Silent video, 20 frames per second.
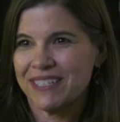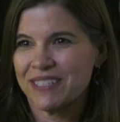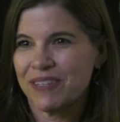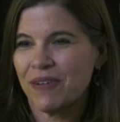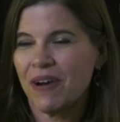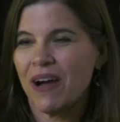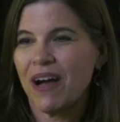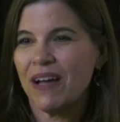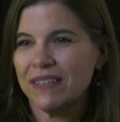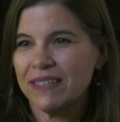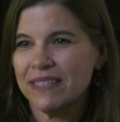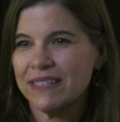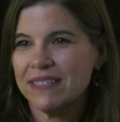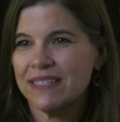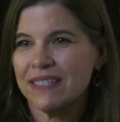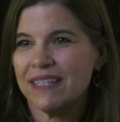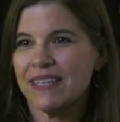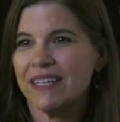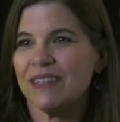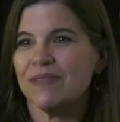So all it
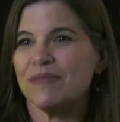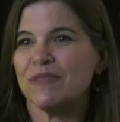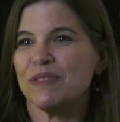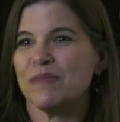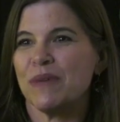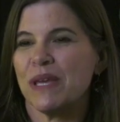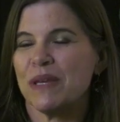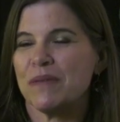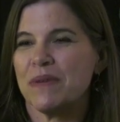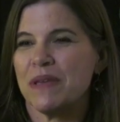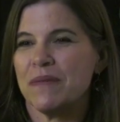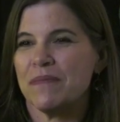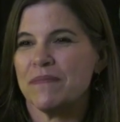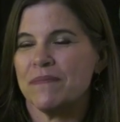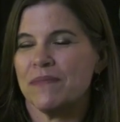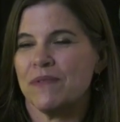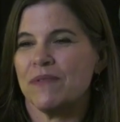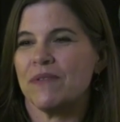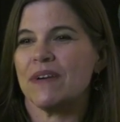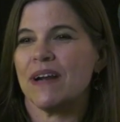did was make me
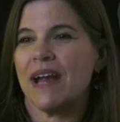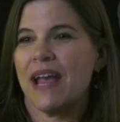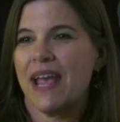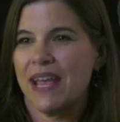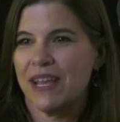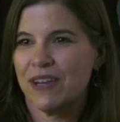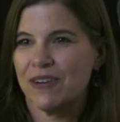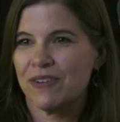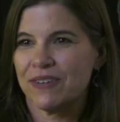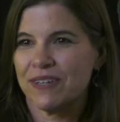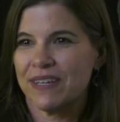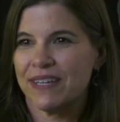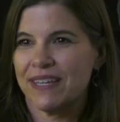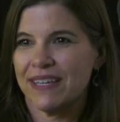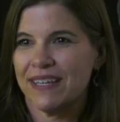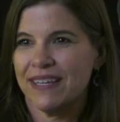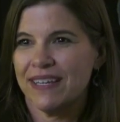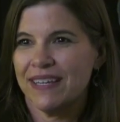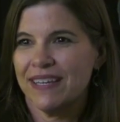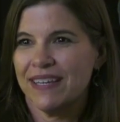more
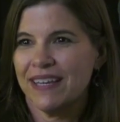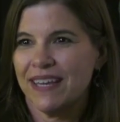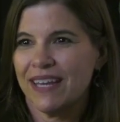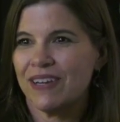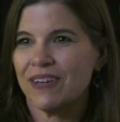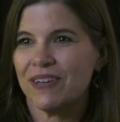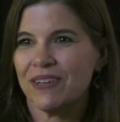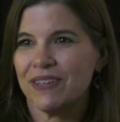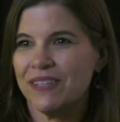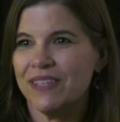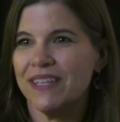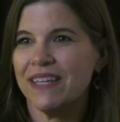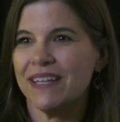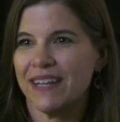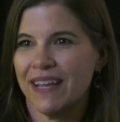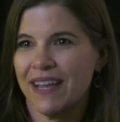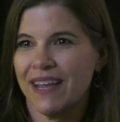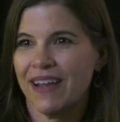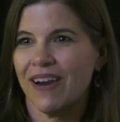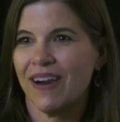angry at her
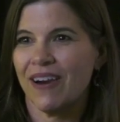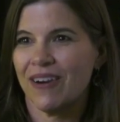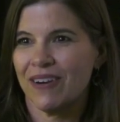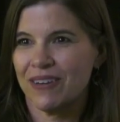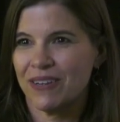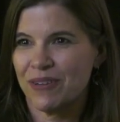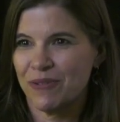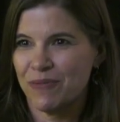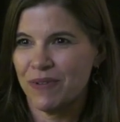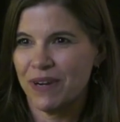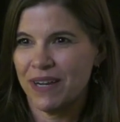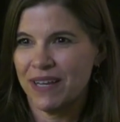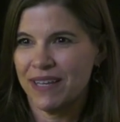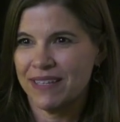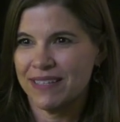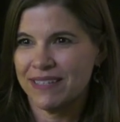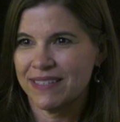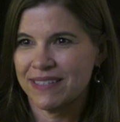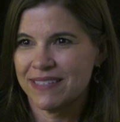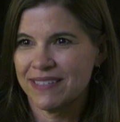than I already
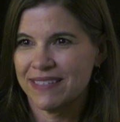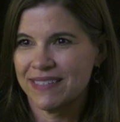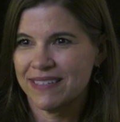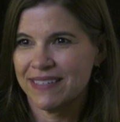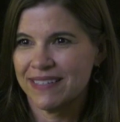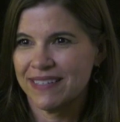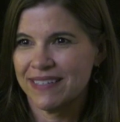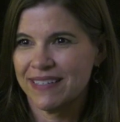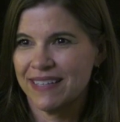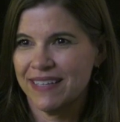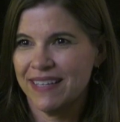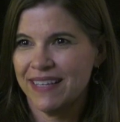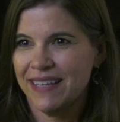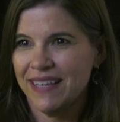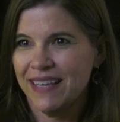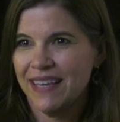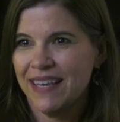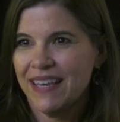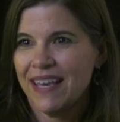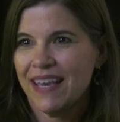was.
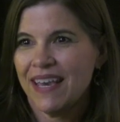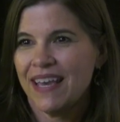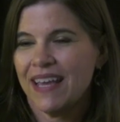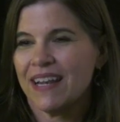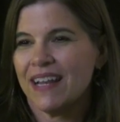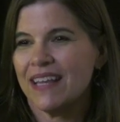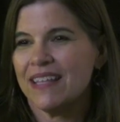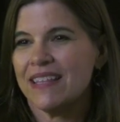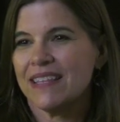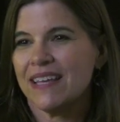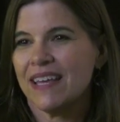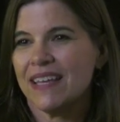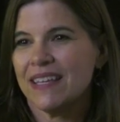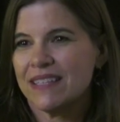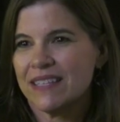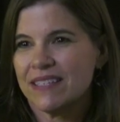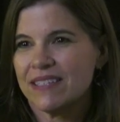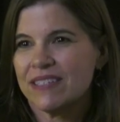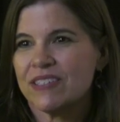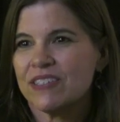And I
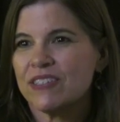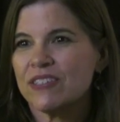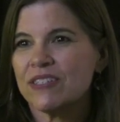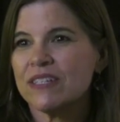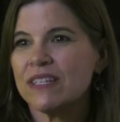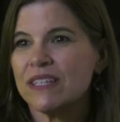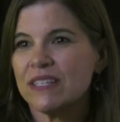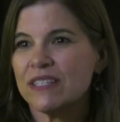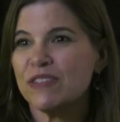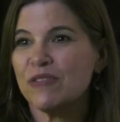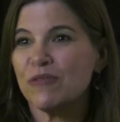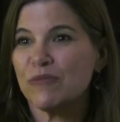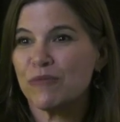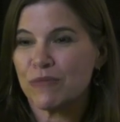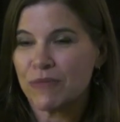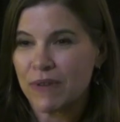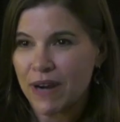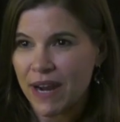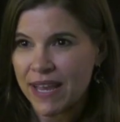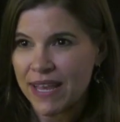thought, this just
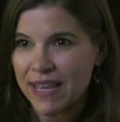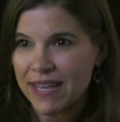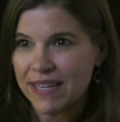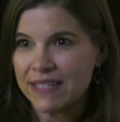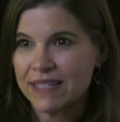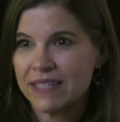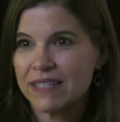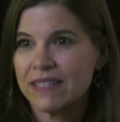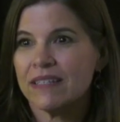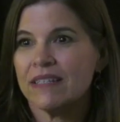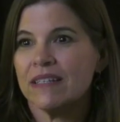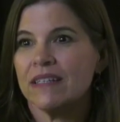isn't right.